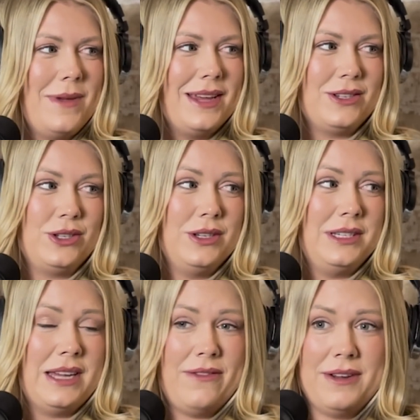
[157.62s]
has
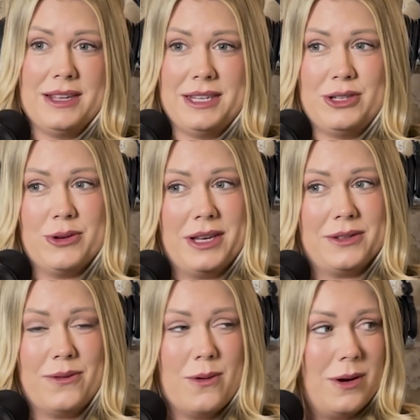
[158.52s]
definitely
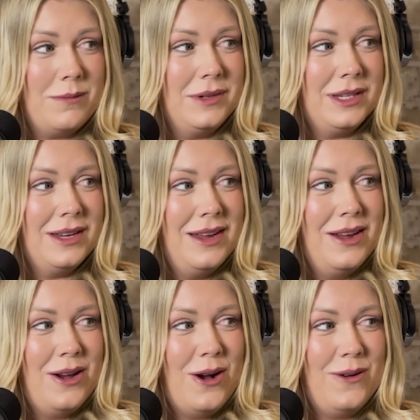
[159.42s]
transformed
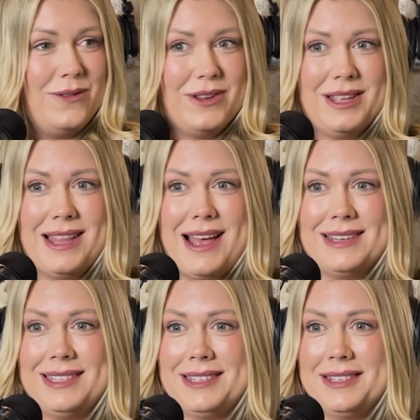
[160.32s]
over the
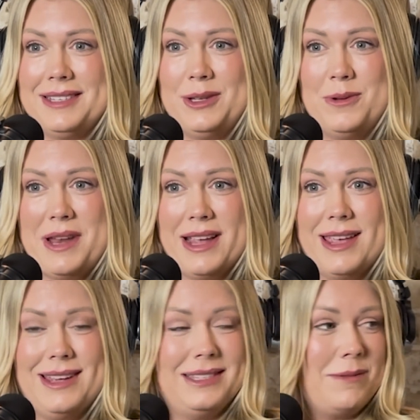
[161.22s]
last 2
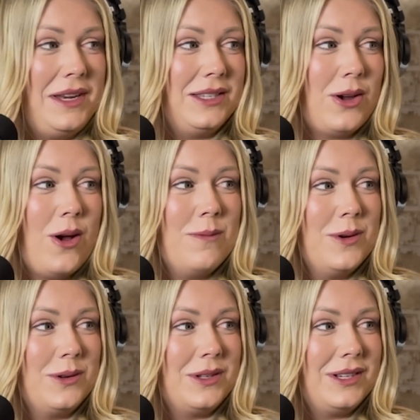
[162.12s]
decades. I mean, it's
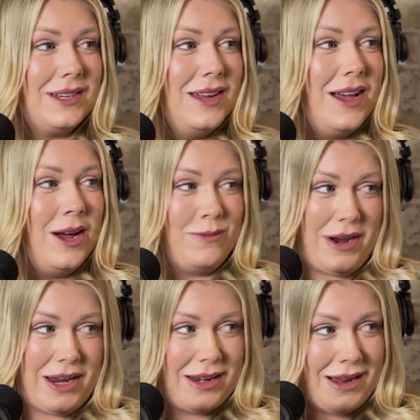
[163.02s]
almost
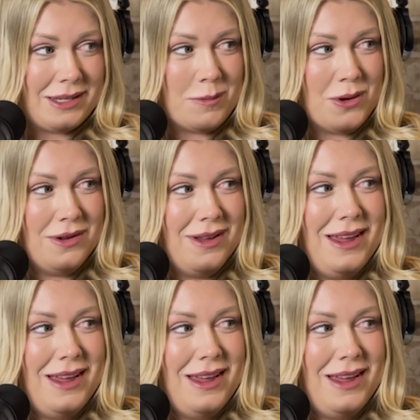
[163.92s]
unrecognizable.